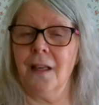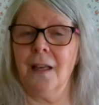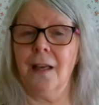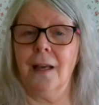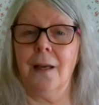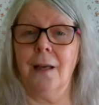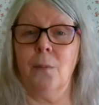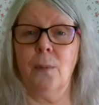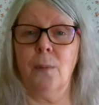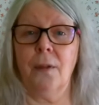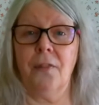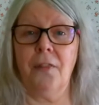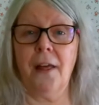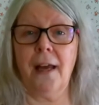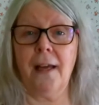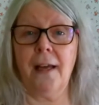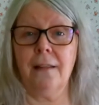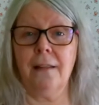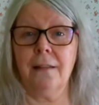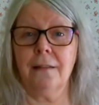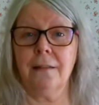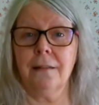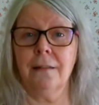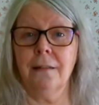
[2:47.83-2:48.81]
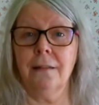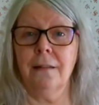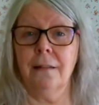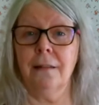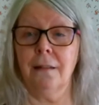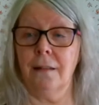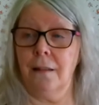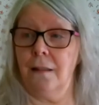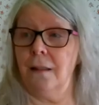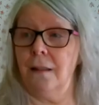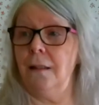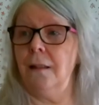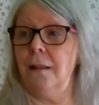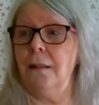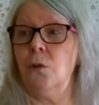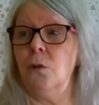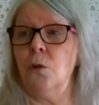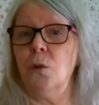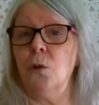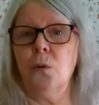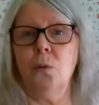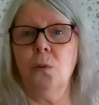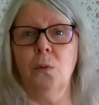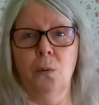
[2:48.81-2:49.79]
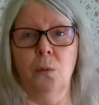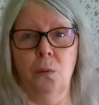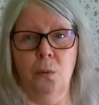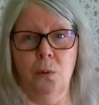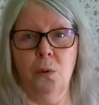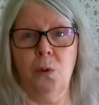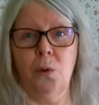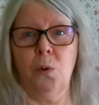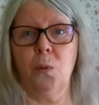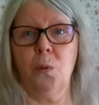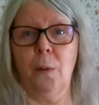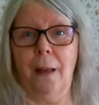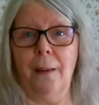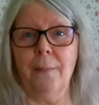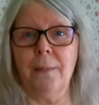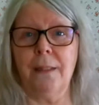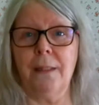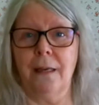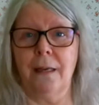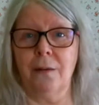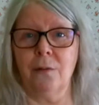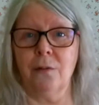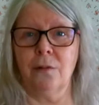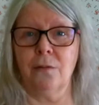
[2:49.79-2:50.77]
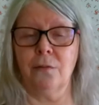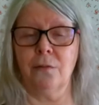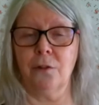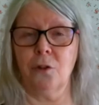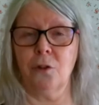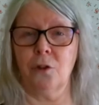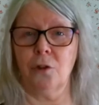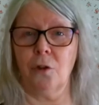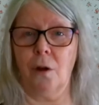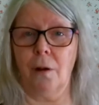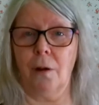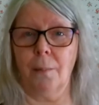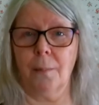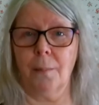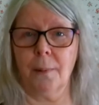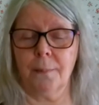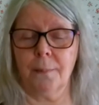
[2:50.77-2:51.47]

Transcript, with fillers: And with that, he too swept out of the shop.